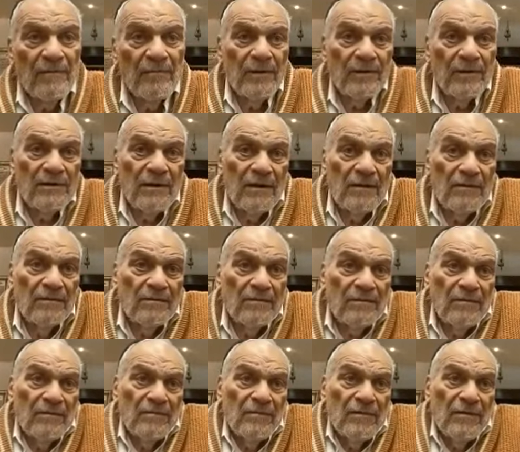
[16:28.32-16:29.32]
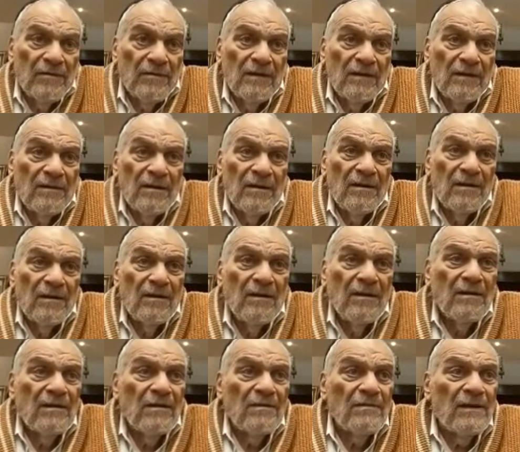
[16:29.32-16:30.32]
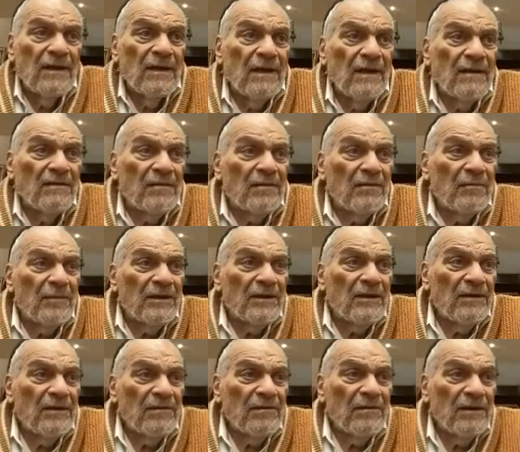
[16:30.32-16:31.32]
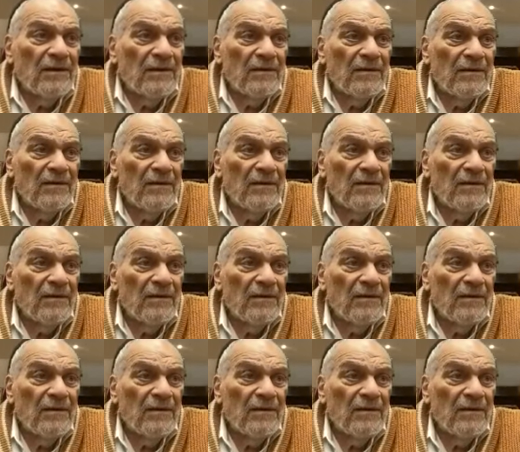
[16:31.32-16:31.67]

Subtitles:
But there's no idea of the Heter Mechira.